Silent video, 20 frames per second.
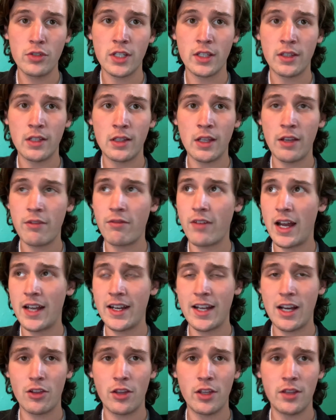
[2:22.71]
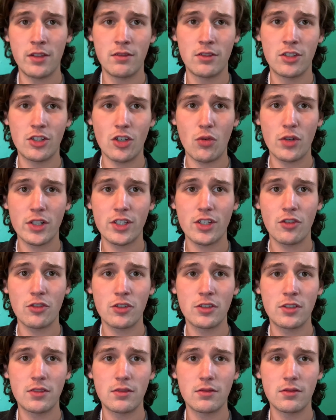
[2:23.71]
and then they find out that so and
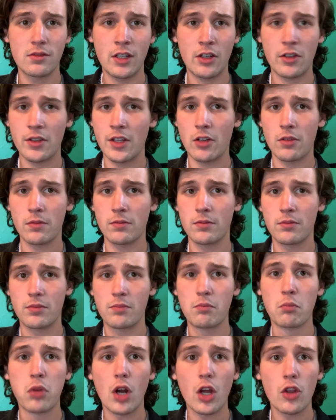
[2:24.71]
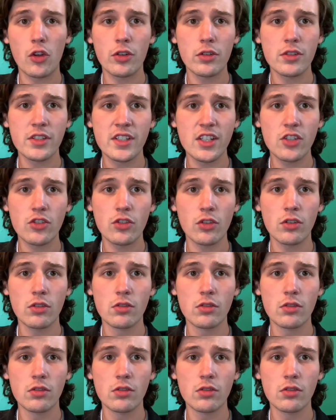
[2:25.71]
so's their brother, sister,